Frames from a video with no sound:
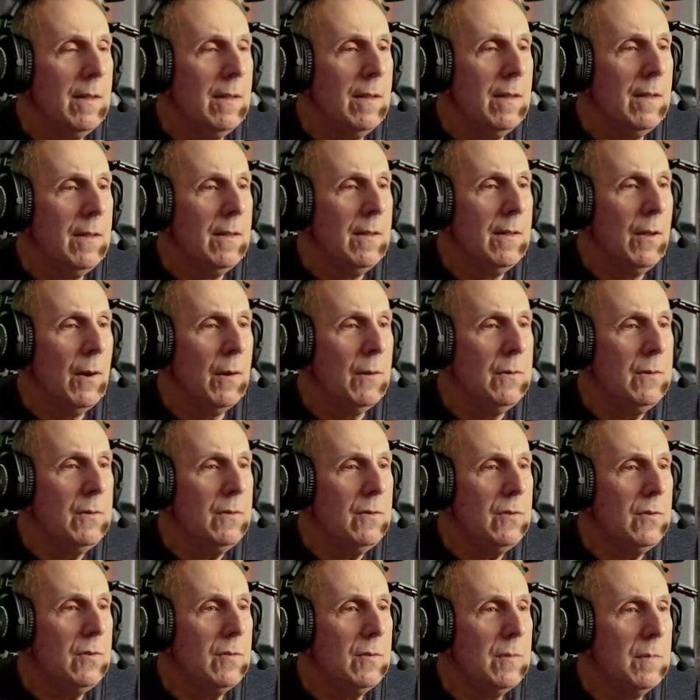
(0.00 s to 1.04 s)

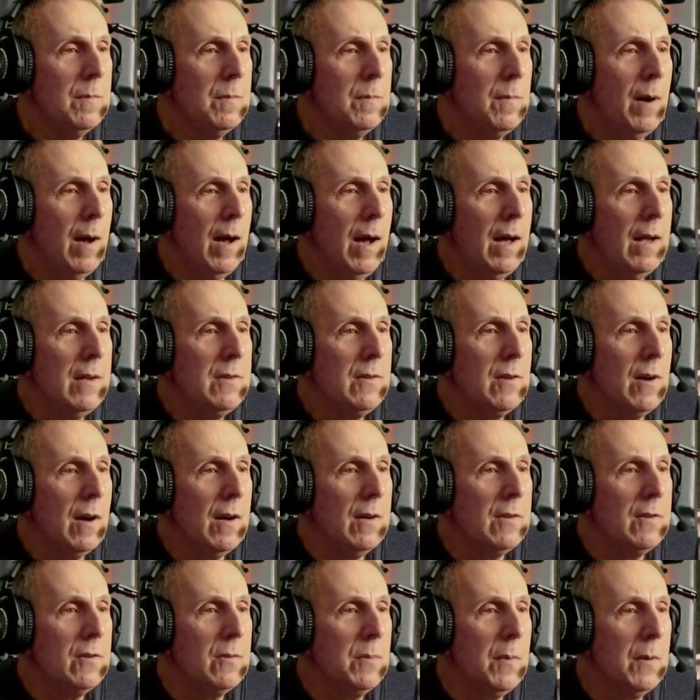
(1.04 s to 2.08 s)
those mods are
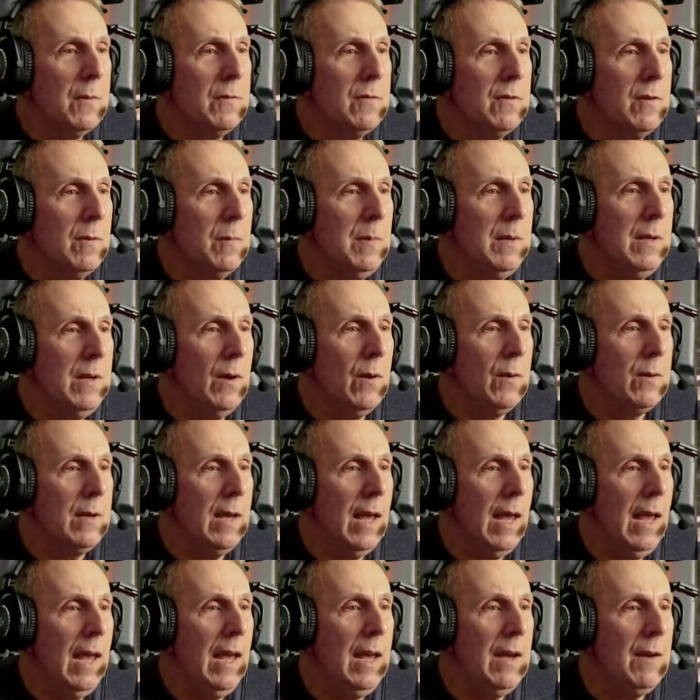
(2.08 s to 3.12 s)
supposed to be
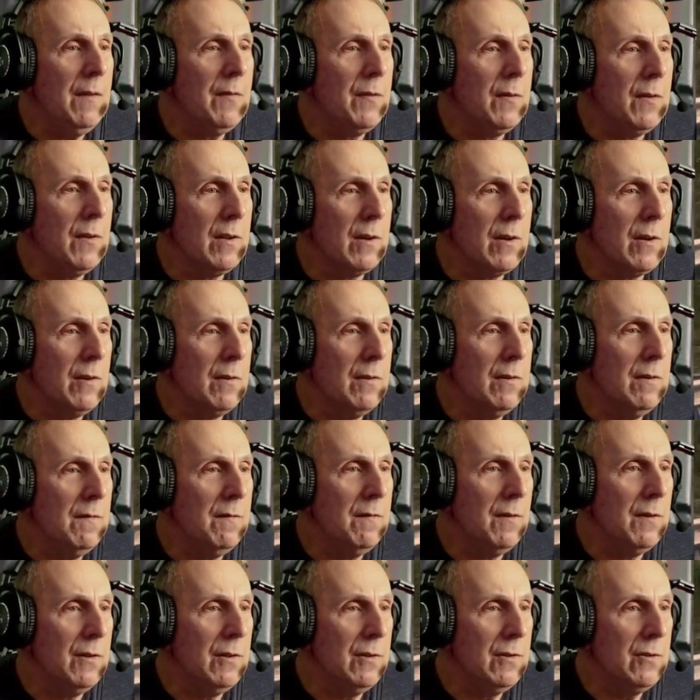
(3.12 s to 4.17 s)
okay for the current
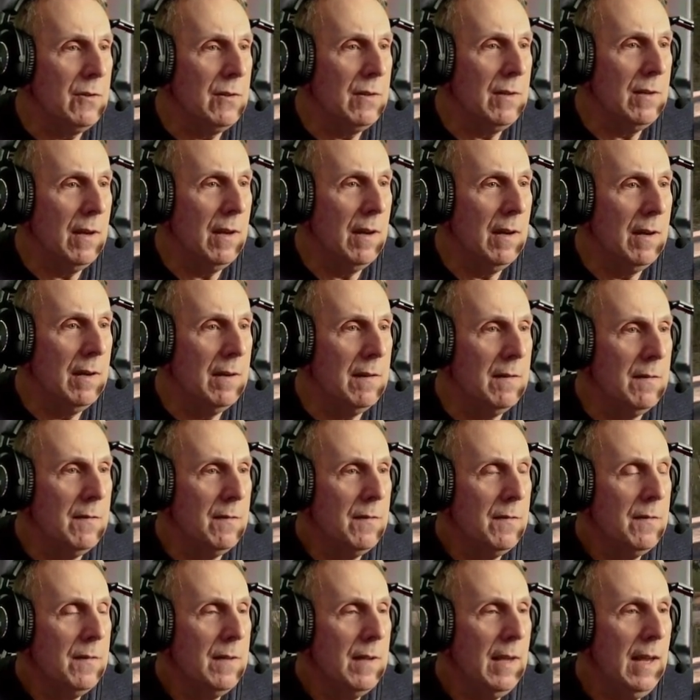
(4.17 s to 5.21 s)
version of
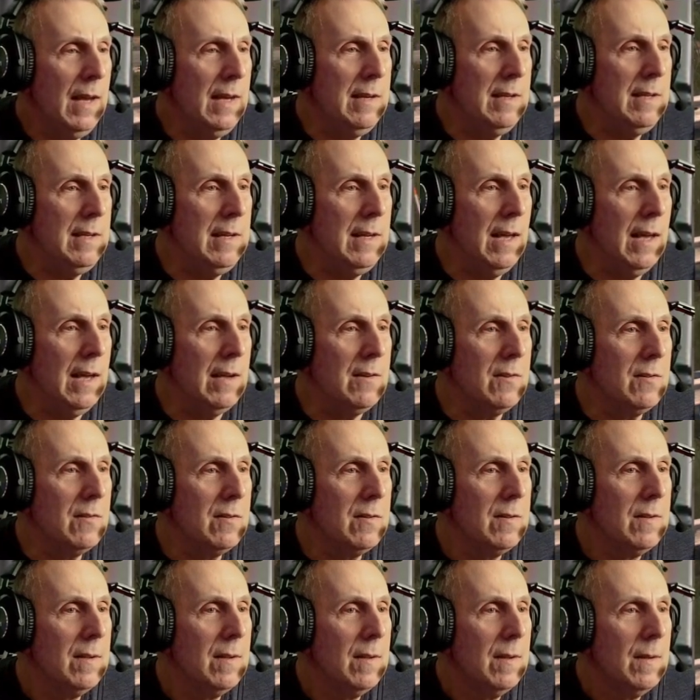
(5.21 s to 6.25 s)
ATS.
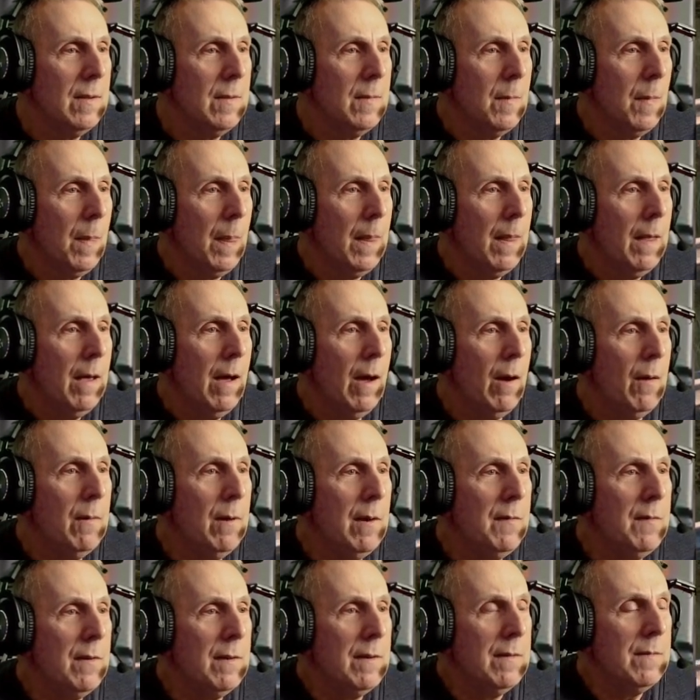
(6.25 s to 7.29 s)

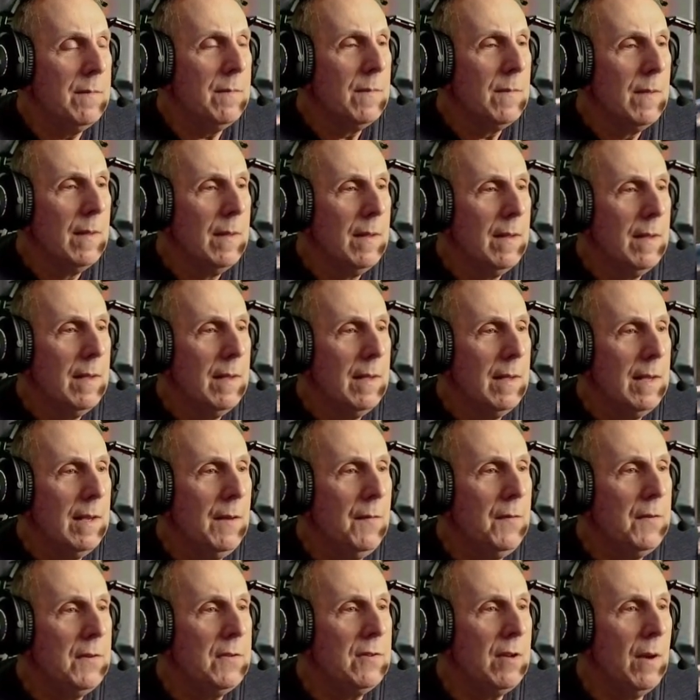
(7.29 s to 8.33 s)
However, if
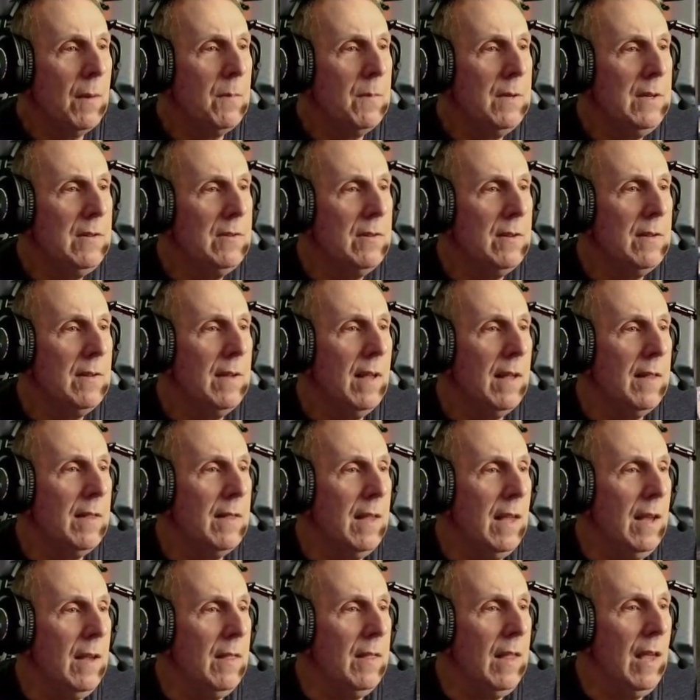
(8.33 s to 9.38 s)
for some reason that
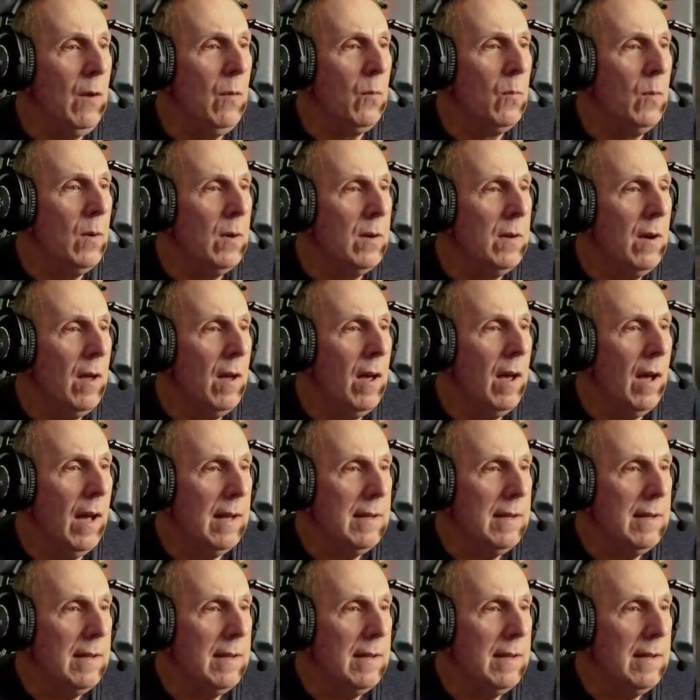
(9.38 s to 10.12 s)
they were not,